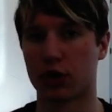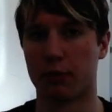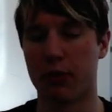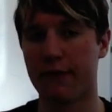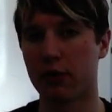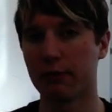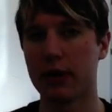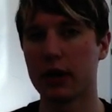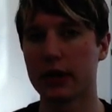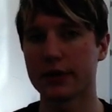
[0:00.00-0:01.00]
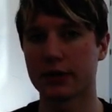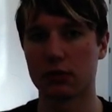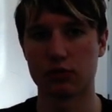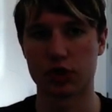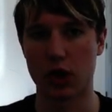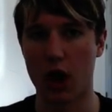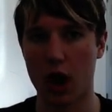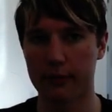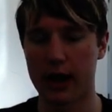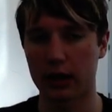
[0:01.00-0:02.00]
If your minions just
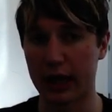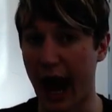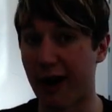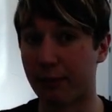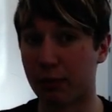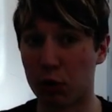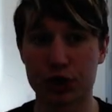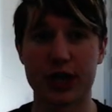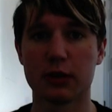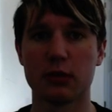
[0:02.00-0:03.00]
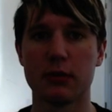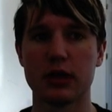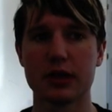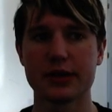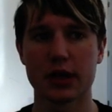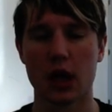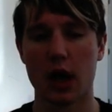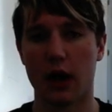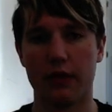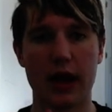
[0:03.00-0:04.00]
automatically outpush the enemy minions,
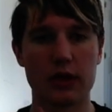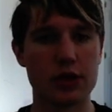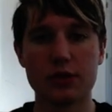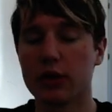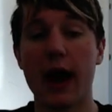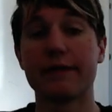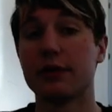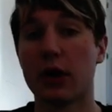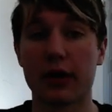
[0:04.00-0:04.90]
then you don't have to do anything.